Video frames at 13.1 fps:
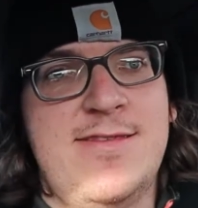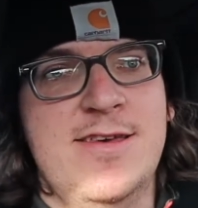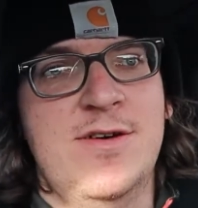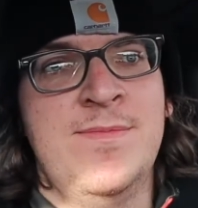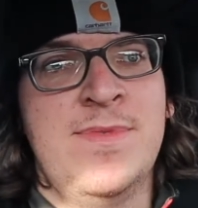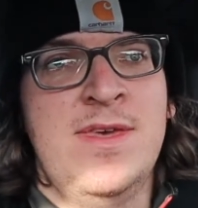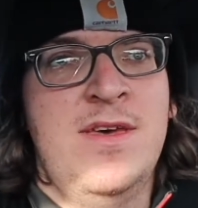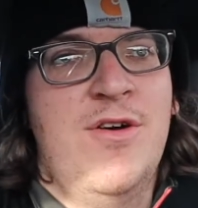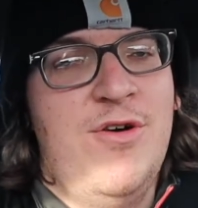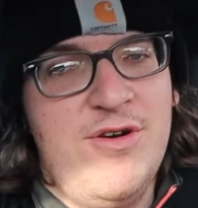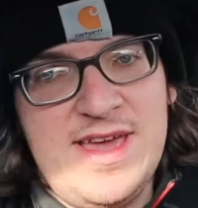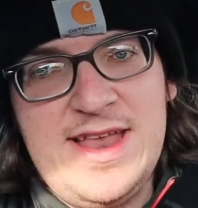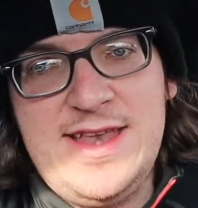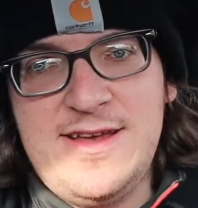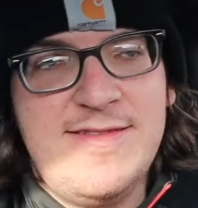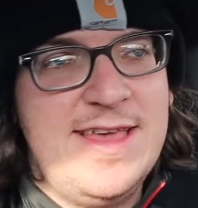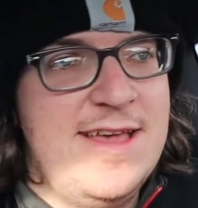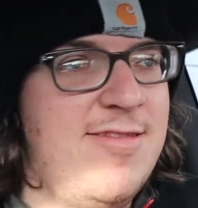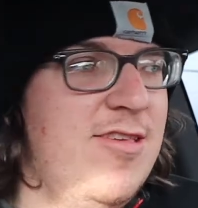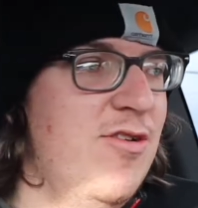So Oregon does
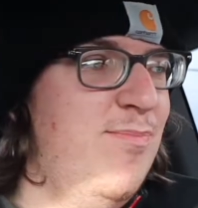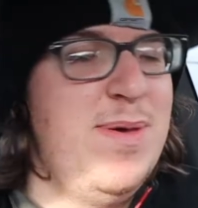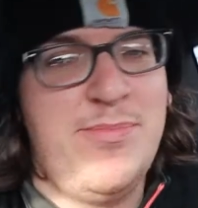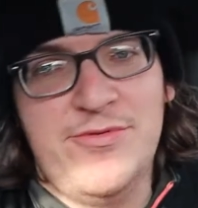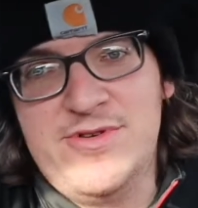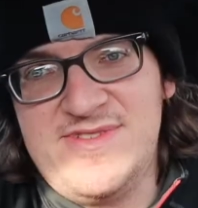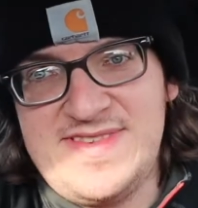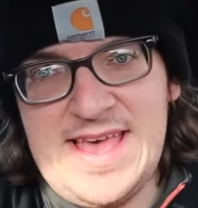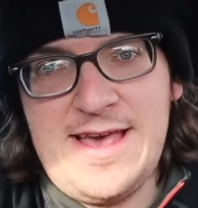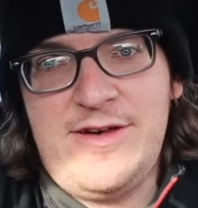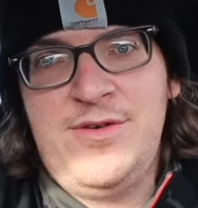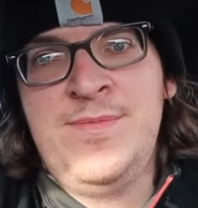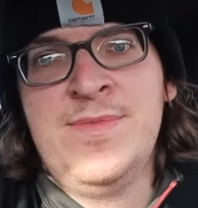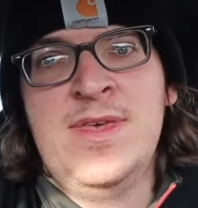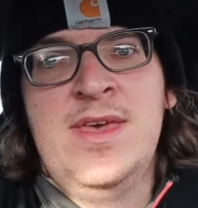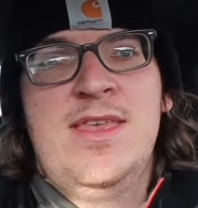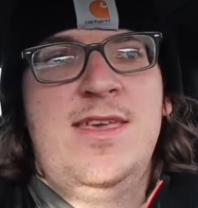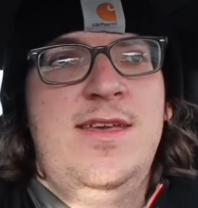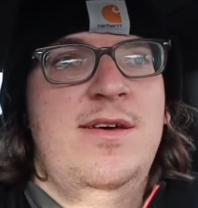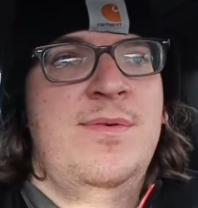that so people recycle,
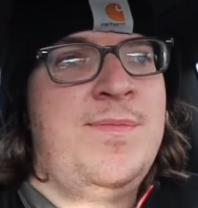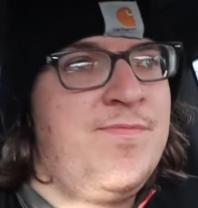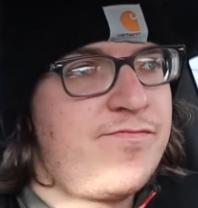you know.